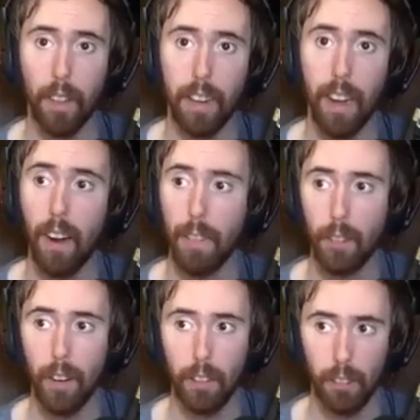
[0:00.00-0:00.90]
that now
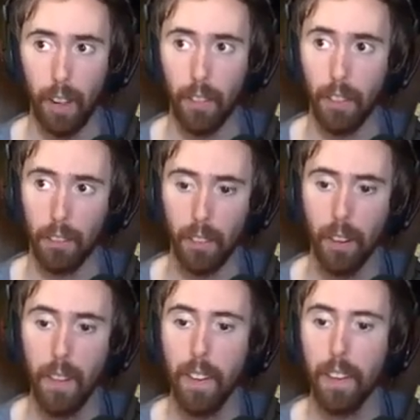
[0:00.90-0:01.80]
after I just got this
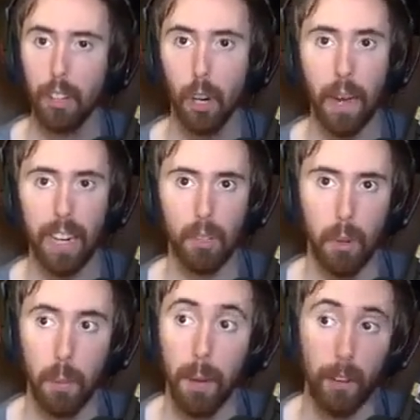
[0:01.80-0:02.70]
though. Chromatic
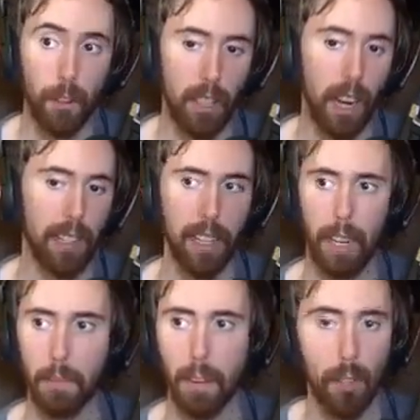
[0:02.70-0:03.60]
one would be better for tanking.
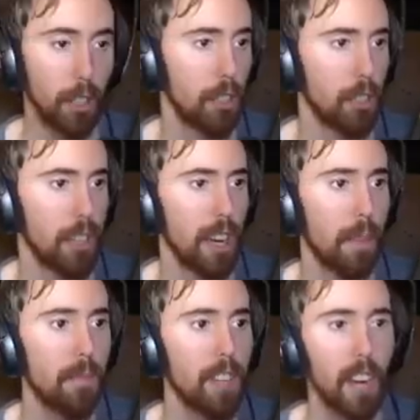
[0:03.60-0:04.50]
I'm not really sure
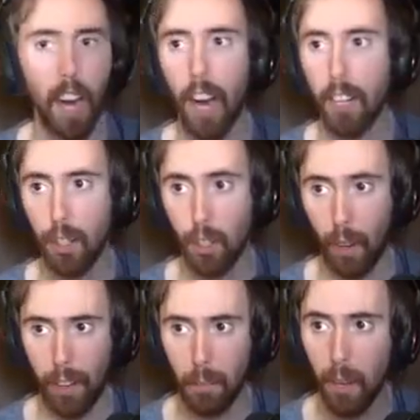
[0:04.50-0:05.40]
yet. Just
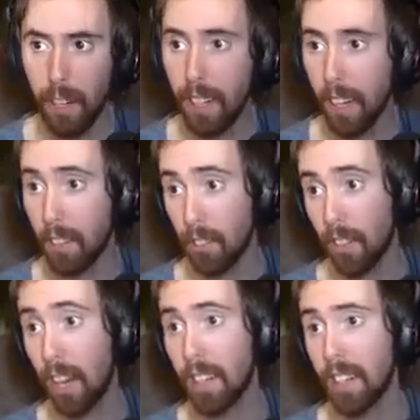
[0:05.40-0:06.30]
transmog it. That's a
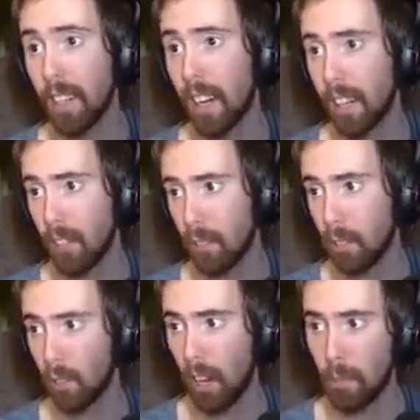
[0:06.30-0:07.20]
good idea. Yeah, I can just
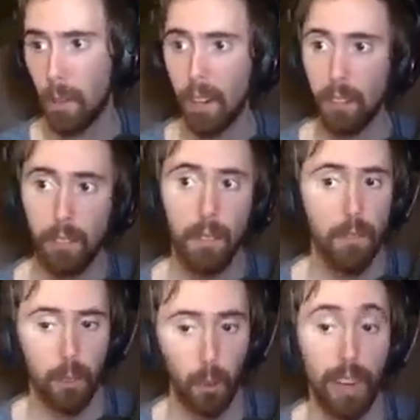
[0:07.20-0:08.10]
use transmog.
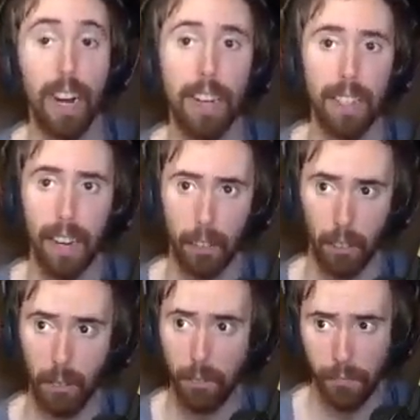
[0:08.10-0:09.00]
It's a great idea
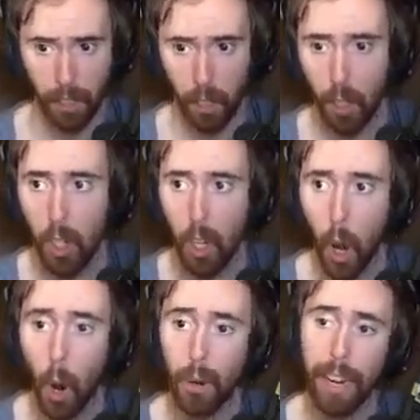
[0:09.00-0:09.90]
actually.
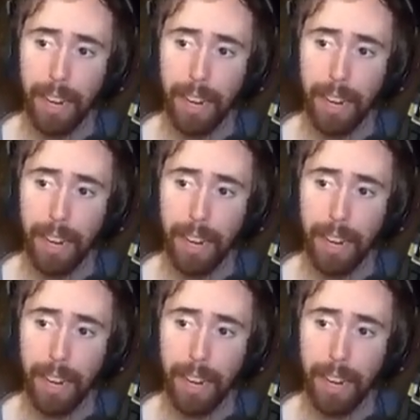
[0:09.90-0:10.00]
Okay.